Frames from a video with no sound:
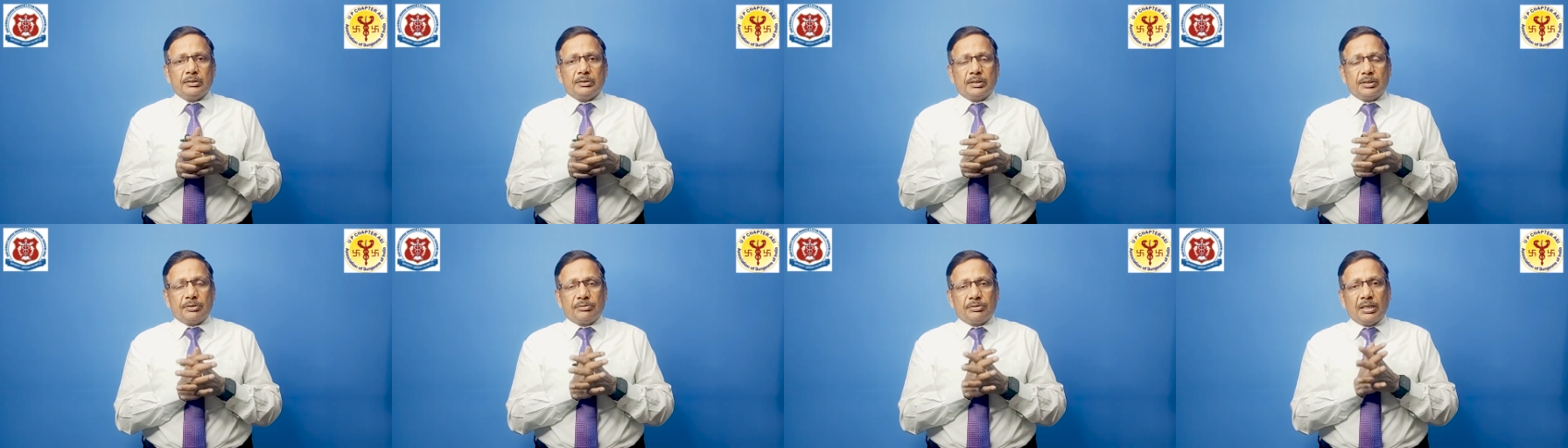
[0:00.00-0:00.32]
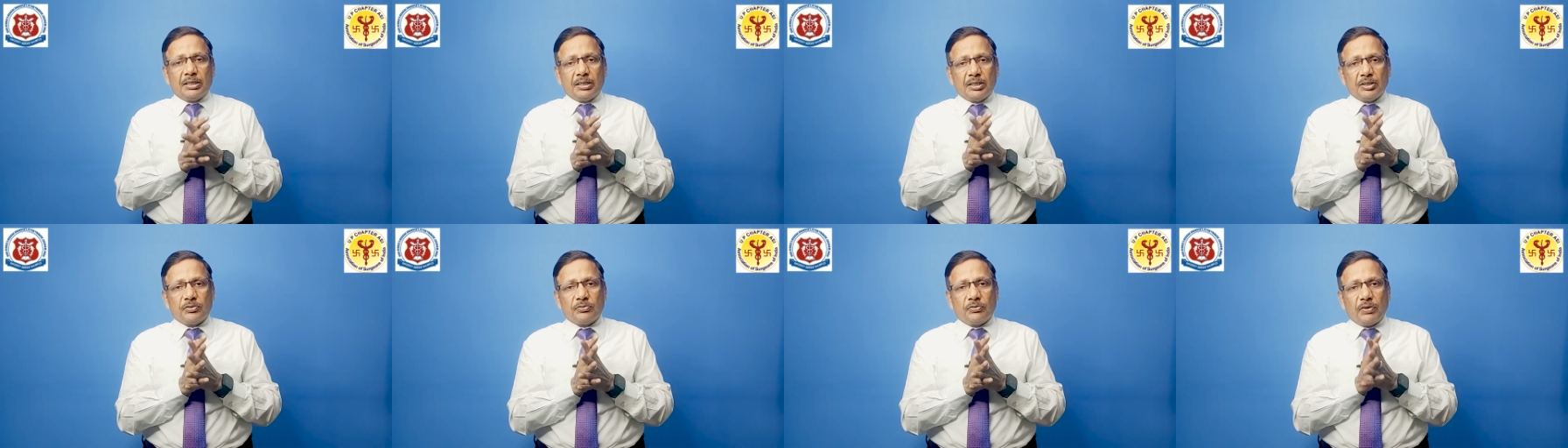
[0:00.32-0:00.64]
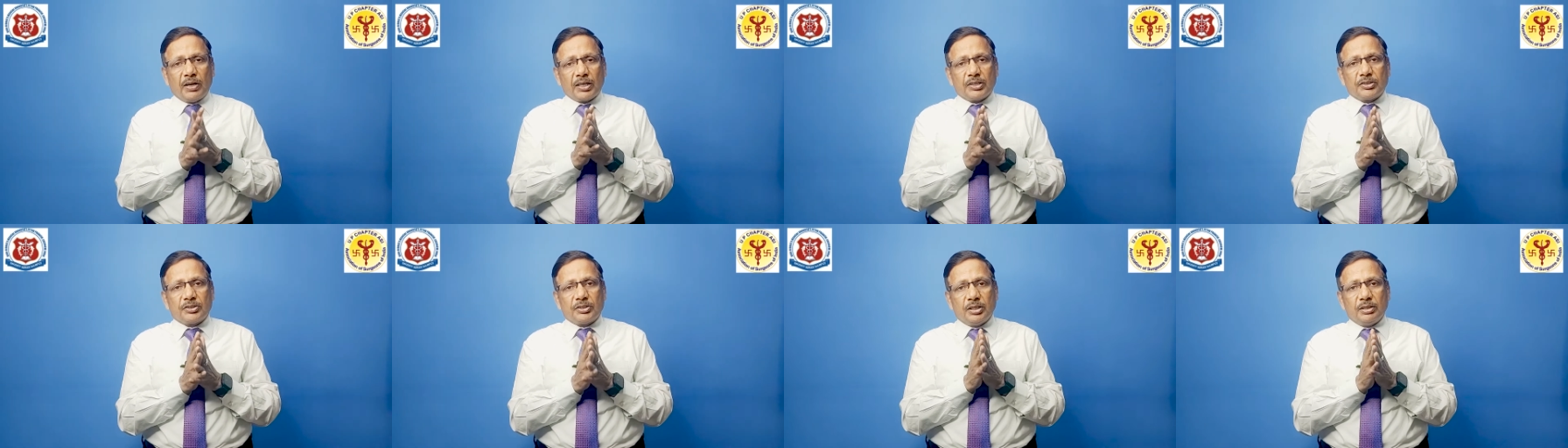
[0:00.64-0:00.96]
the
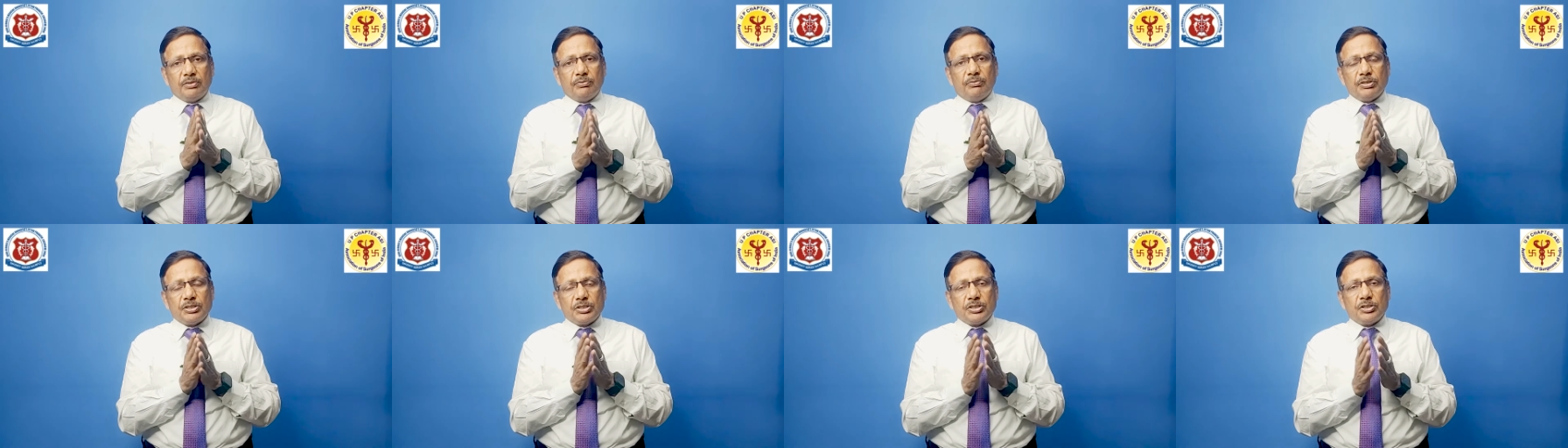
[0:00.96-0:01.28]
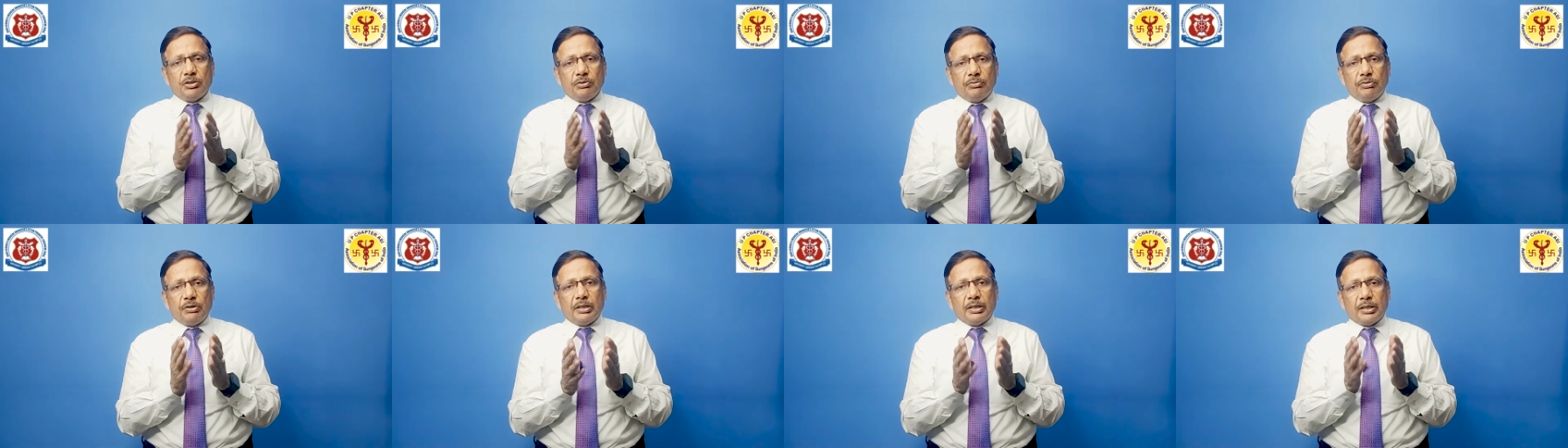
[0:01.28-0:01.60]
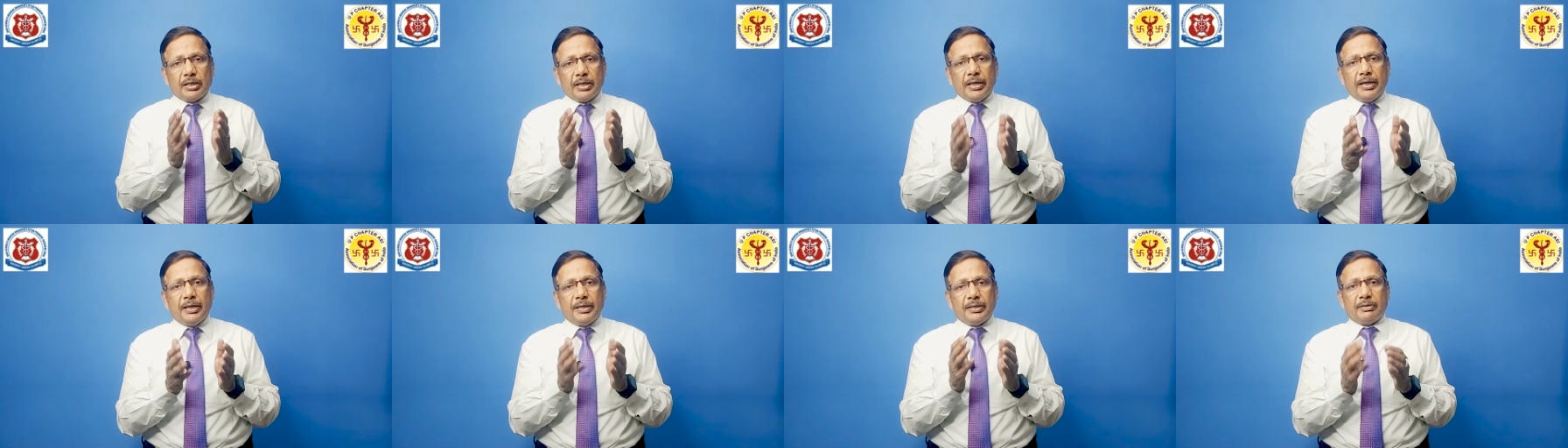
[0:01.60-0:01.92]
satisfaction which you will
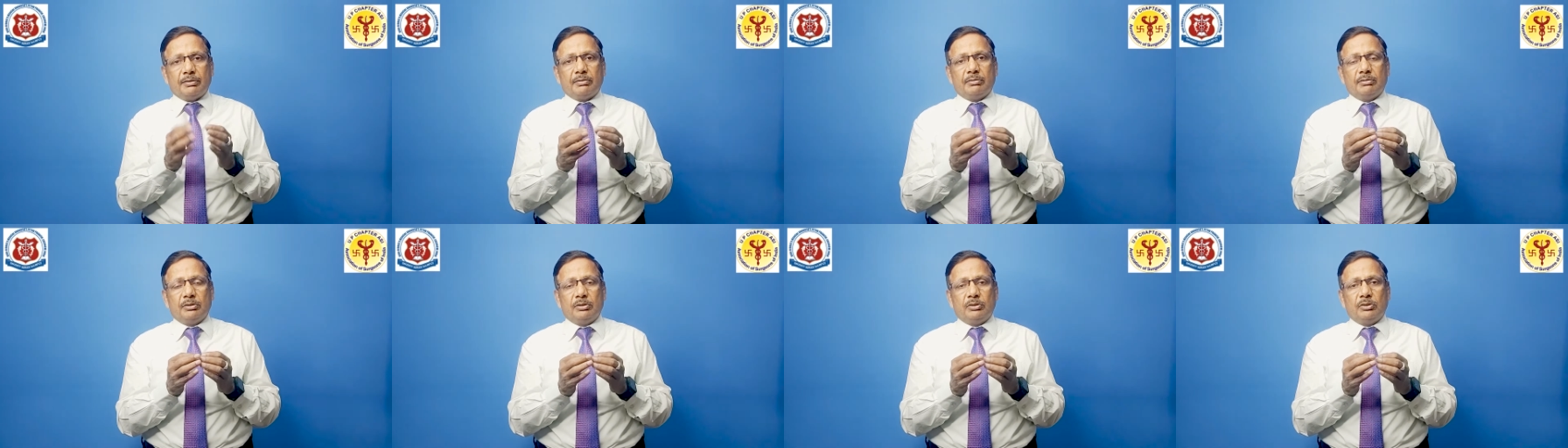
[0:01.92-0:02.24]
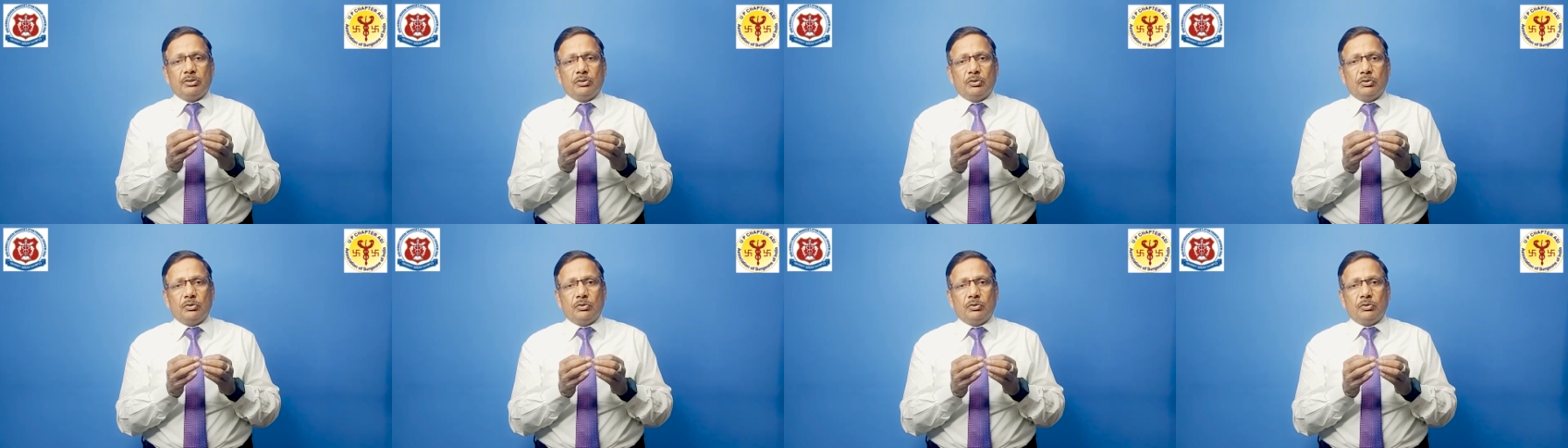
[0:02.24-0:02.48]
get